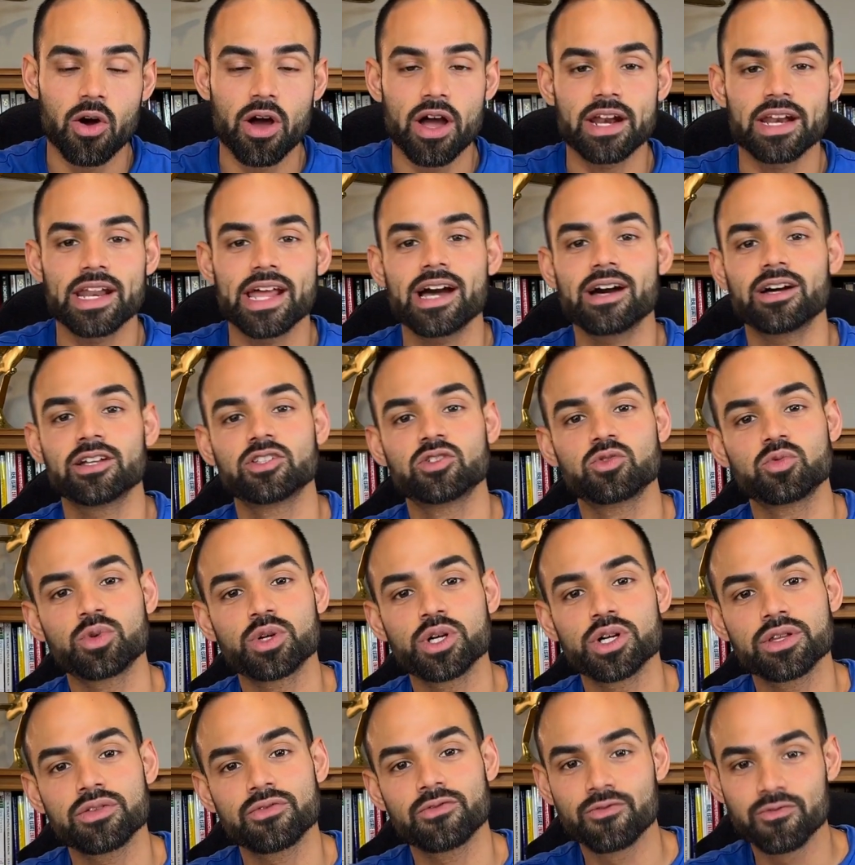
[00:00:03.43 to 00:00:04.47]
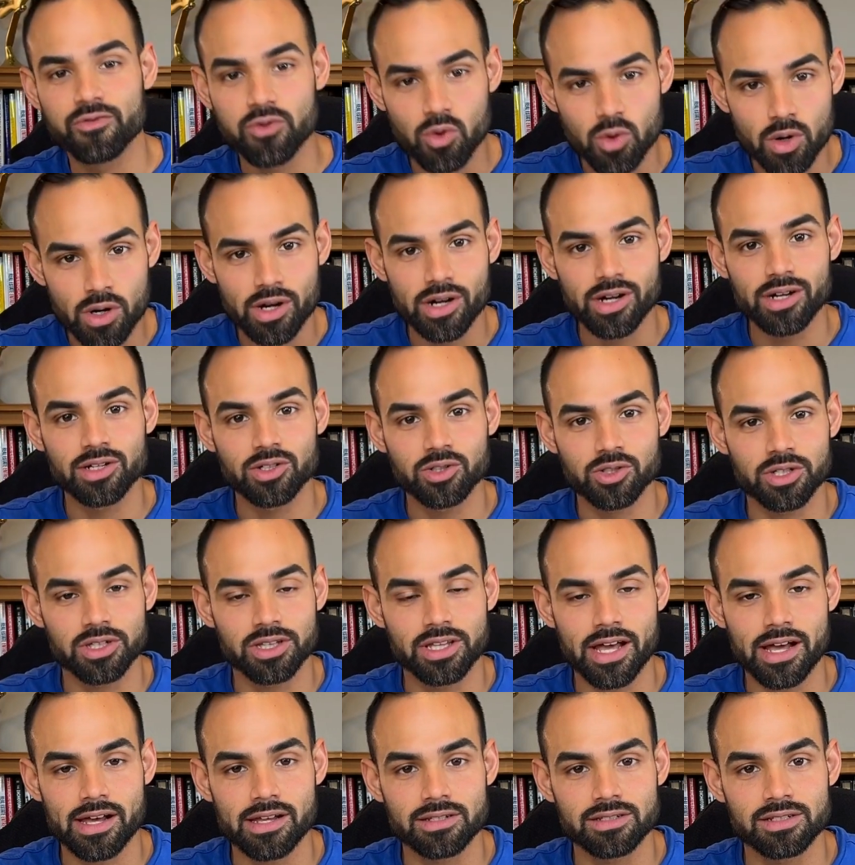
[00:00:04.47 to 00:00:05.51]
and now it's worth
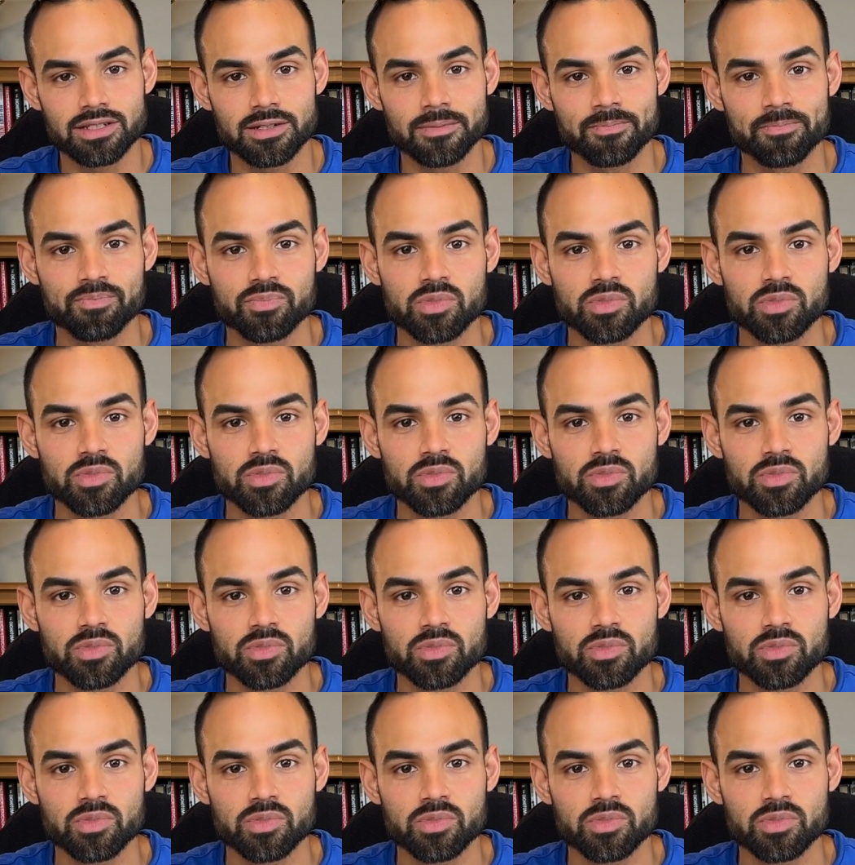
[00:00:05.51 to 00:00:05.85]
$400,000.